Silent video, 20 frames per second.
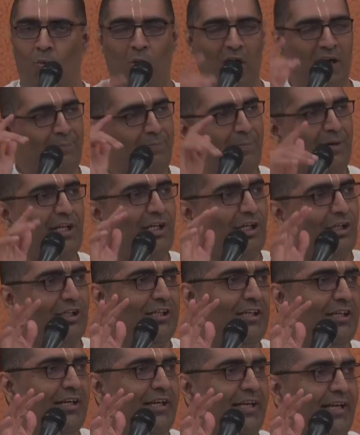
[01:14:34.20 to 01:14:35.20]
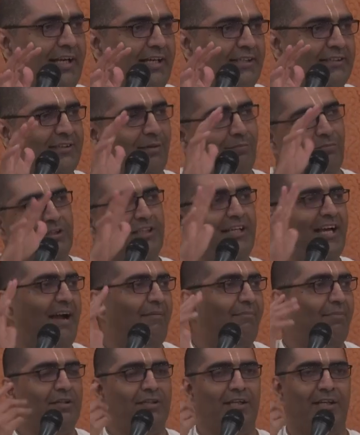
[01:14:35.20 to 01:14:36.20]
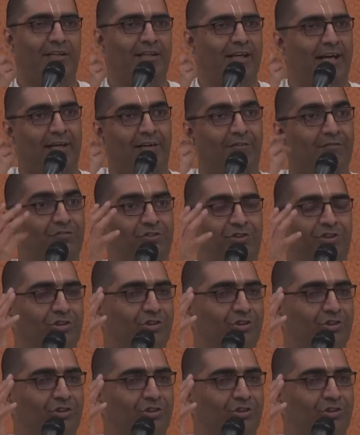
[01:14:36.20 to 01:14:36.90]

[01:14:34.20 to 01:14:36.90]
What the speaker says: One particular day, something happened that kind of